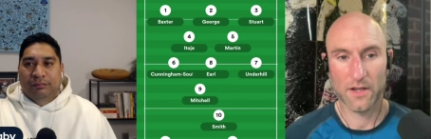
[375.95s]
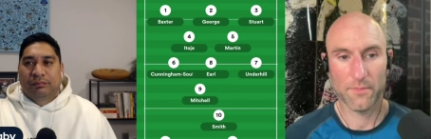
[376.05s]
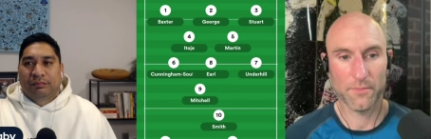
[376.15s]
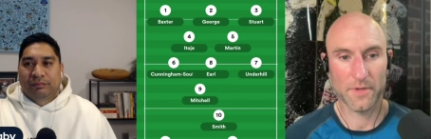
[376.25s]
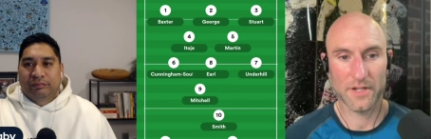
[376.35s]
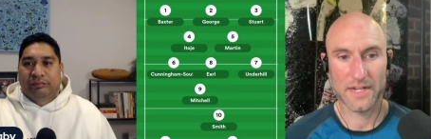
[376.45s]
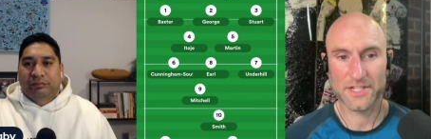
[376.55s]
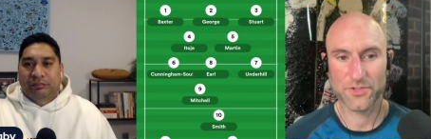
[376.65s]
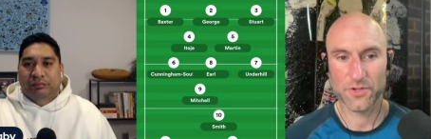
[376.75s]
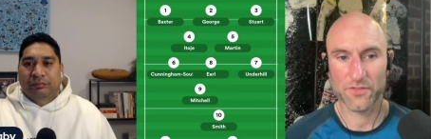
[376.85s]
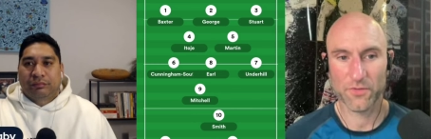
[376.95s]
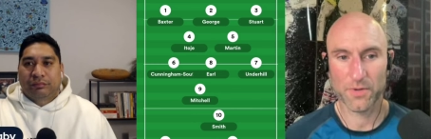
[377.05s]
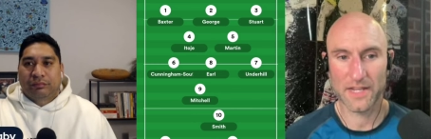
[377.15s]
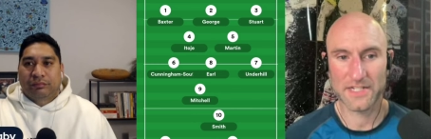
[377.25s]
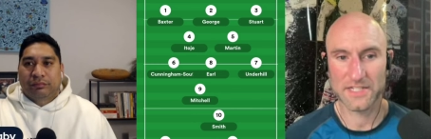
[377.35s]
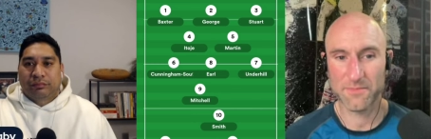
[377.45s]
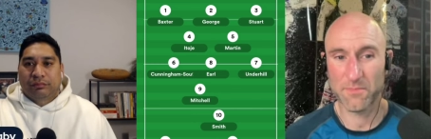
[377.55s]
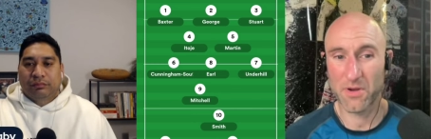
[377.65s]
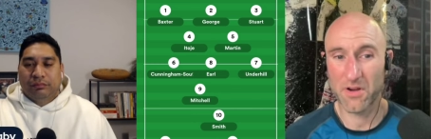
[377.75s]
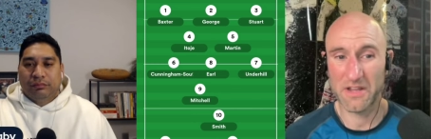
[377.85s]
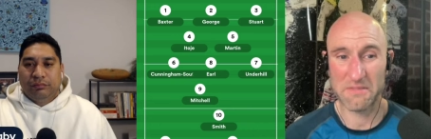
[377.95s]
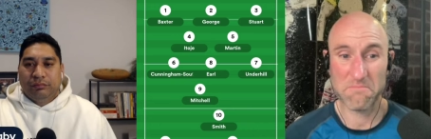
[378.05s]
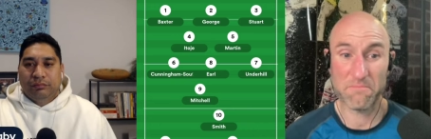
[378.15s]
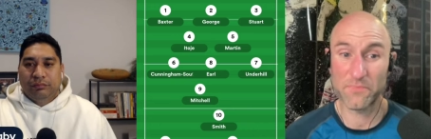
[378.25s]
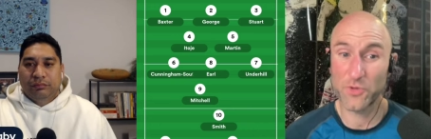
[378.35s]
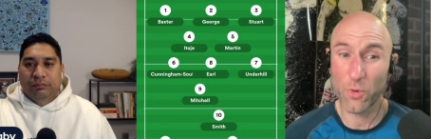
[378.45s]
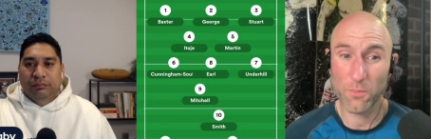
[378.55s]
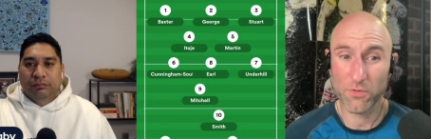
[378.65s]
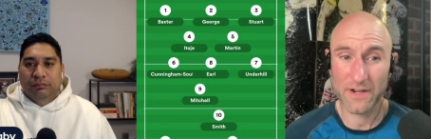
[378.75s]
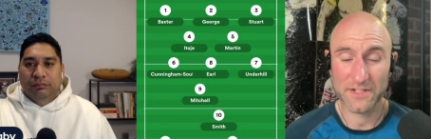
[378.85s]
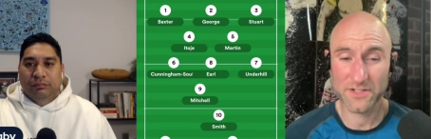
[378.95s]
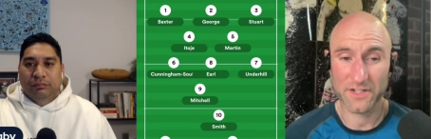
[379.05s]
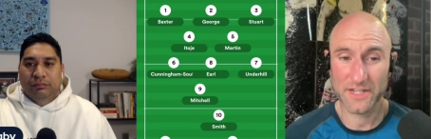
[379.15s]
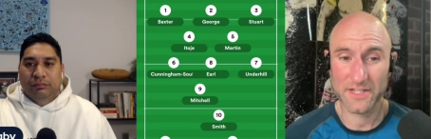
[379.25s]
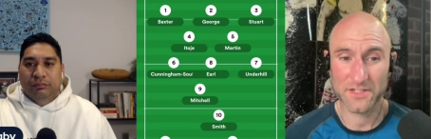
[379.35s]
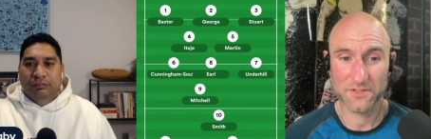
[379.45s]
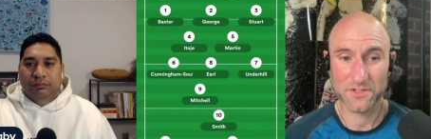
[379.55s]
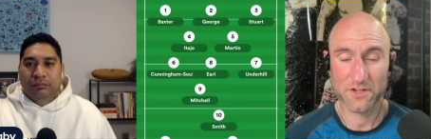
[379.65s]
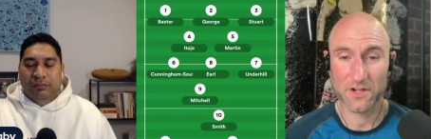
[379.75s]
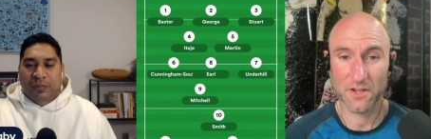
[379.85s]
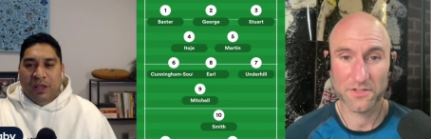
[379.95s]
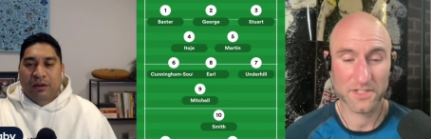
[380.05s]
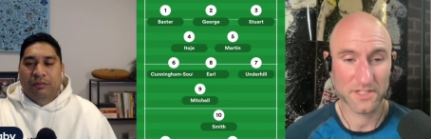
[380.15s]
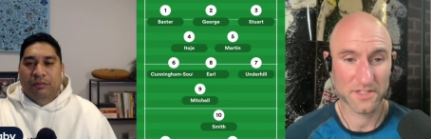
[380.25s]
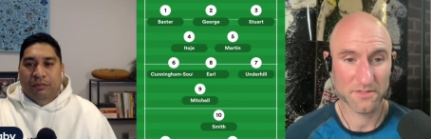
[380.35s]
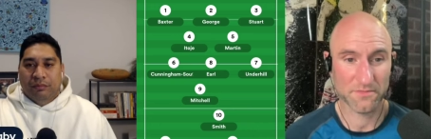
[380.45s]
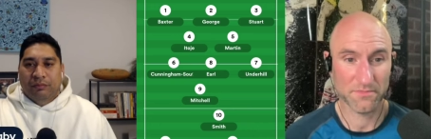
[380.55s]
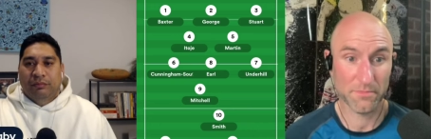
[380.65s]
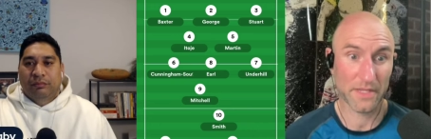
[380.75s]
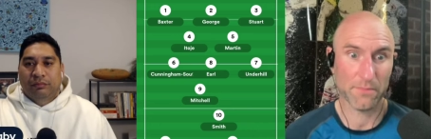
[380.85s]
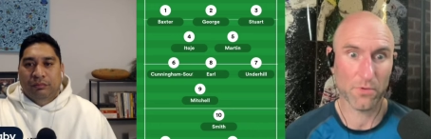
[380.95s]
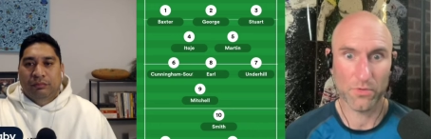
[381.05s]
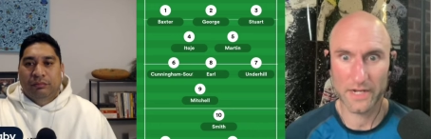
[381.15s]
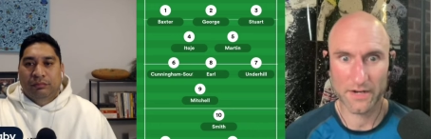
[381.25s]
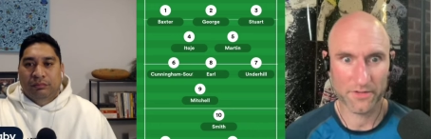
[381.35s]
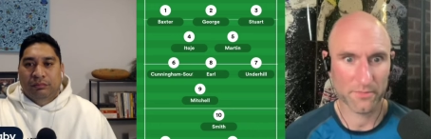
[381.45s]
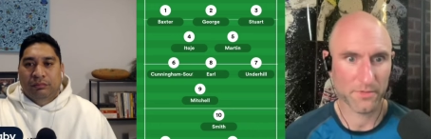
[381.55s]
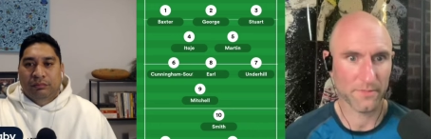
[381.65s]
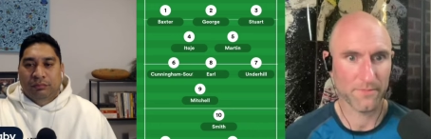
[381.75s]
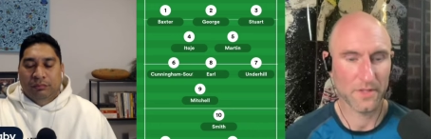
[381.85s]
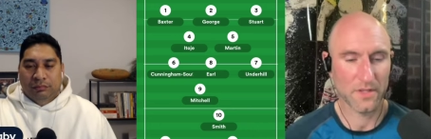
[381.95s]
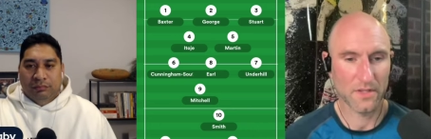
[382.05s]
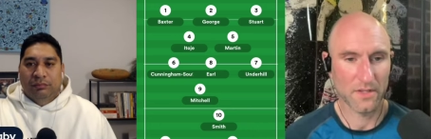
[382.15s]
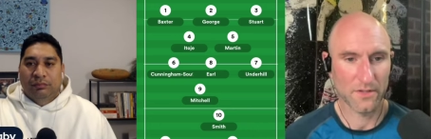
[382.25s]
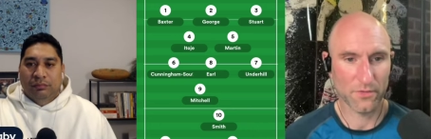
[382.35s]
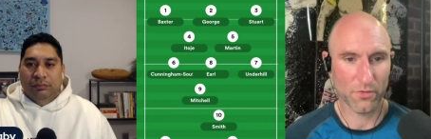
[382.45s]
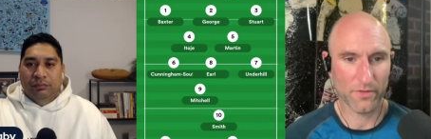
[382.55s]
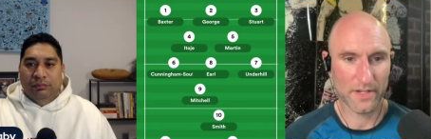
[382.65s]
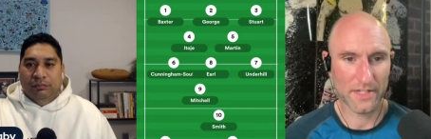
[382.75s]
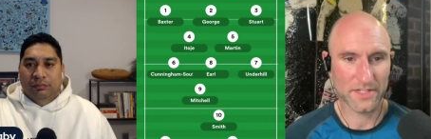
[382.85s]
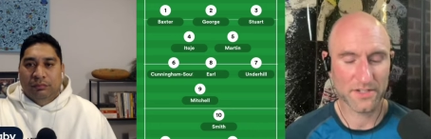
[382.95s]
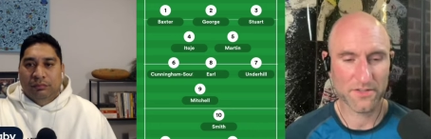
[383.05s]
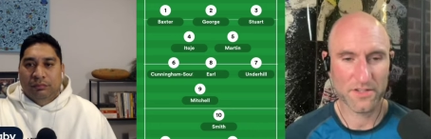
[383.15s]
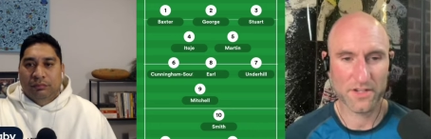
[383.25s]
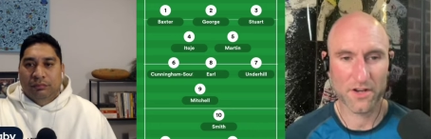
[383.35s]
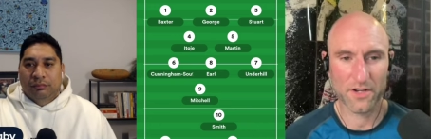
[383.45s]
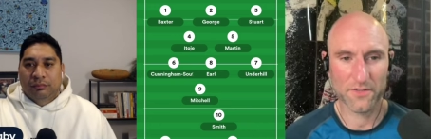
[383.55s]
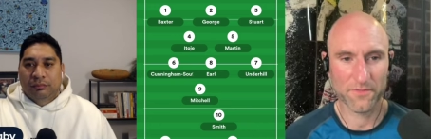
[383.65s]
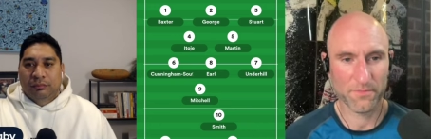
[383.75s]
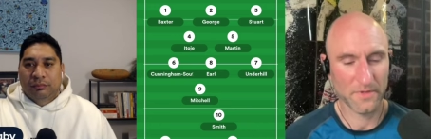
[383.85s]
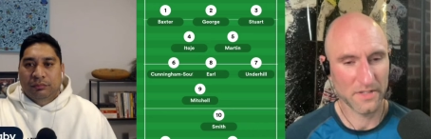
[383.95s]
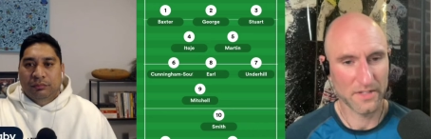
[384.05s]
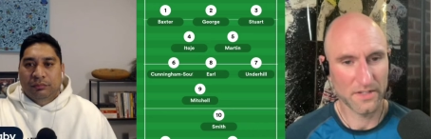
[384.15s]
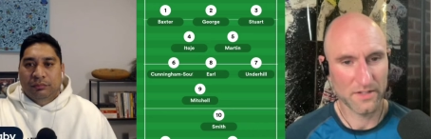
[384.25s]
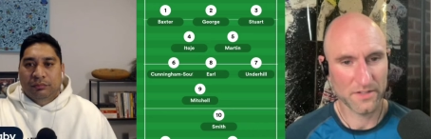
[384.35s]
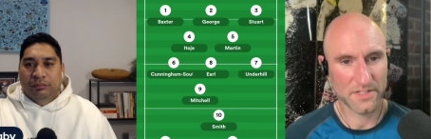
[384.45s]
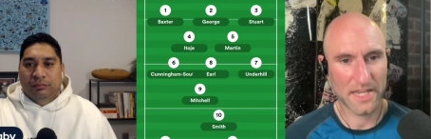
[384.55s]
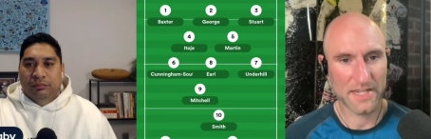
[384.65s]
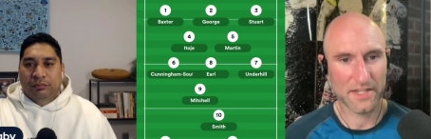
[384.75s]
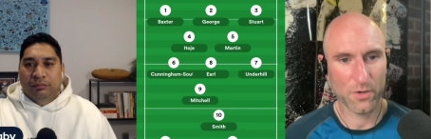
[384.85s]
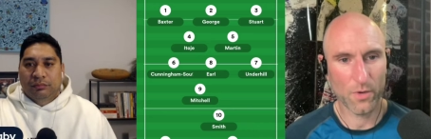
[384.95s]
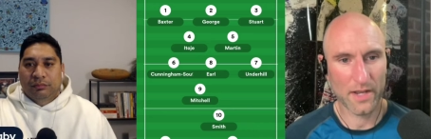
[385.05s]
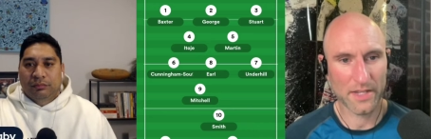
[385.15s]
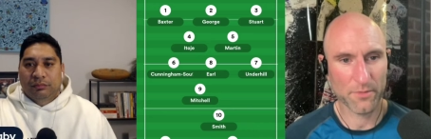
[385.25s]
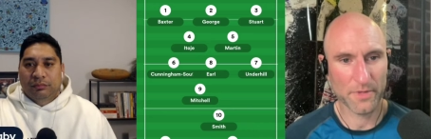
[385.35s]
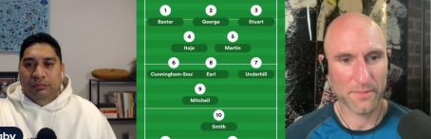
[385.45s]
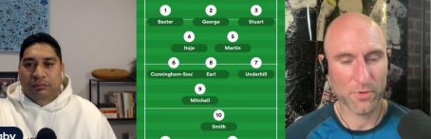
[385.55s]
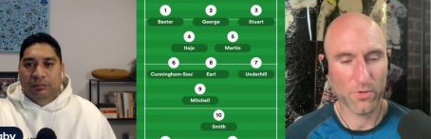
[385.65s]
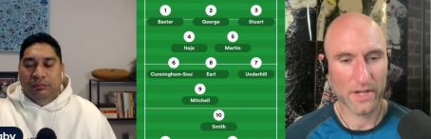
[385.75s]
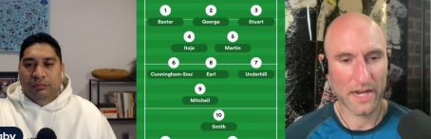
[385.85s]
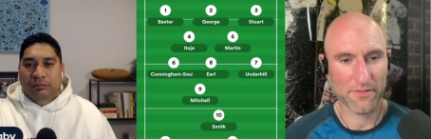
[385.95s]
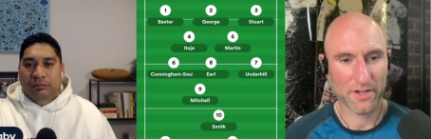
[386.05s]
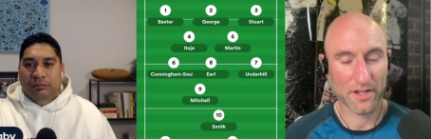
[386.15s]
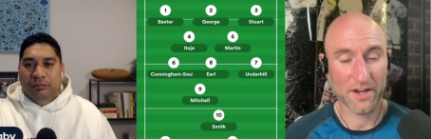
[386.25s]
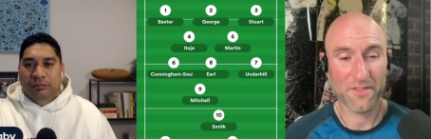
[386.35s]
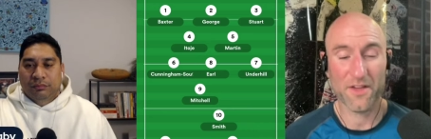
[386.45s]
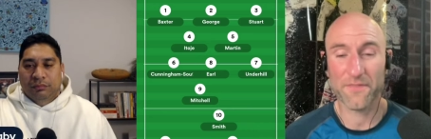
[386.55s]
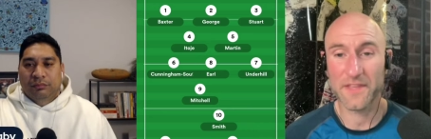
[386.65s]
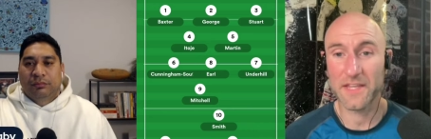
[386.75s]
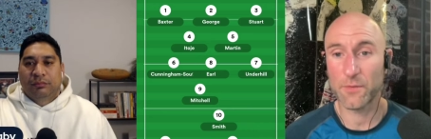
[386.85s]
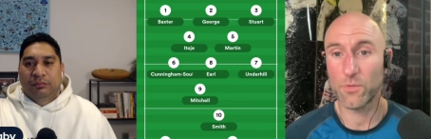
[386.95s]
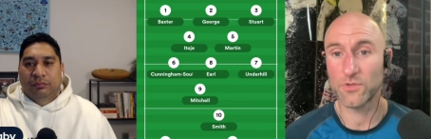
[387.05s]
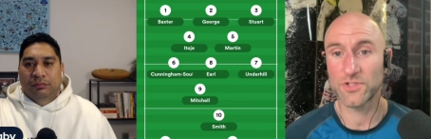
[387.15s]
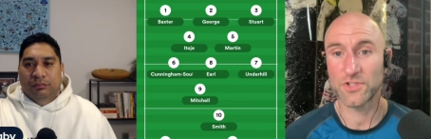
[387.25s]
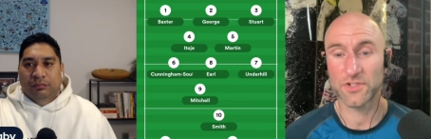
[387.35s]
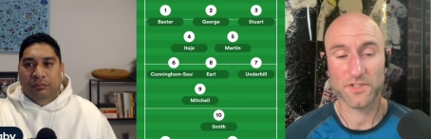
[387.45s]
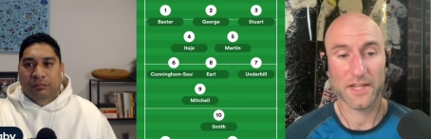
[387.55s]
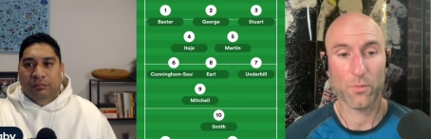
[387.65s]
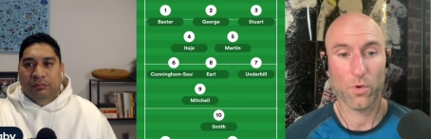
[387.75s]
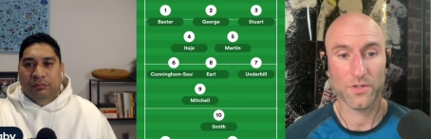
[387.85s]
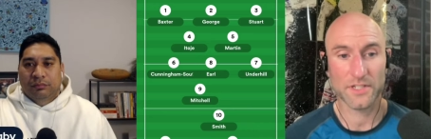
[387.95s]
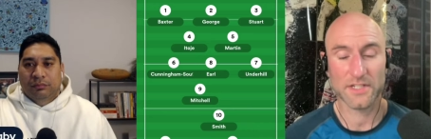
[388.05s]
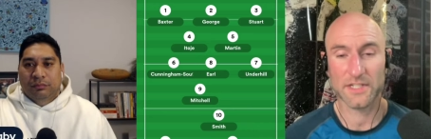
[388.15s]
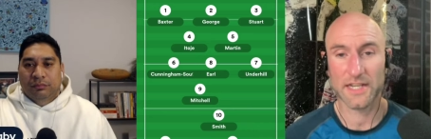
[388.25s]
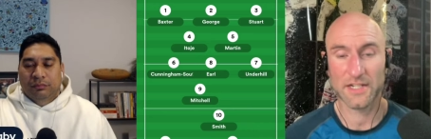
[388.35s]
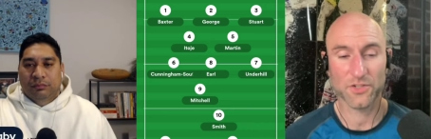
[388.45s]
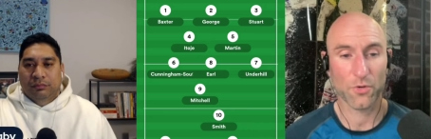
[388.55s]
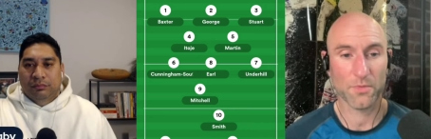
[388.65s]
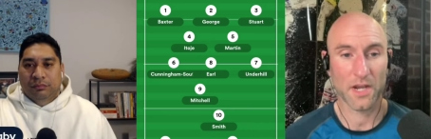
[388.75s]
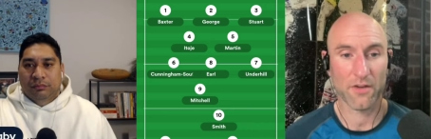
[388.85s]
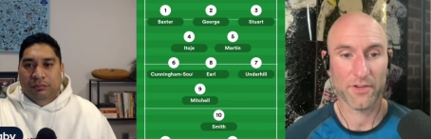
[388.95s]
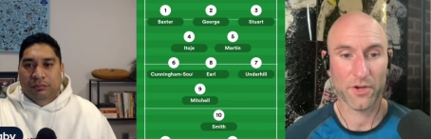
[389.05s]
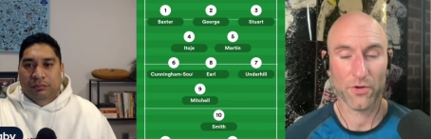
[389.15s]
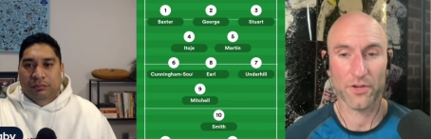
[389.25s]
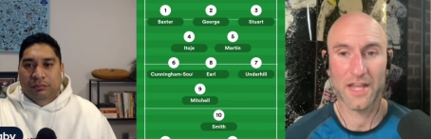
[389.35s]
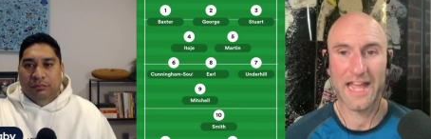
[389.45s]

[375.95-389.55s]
Speaker 1: Um, unless you're going to replace him by Dombrandt, I guess, who's our closest big ball carrier, but not really. So you're kind of taking away your big ball carrier. And I, I think it was just they wanted to get Tom Curry on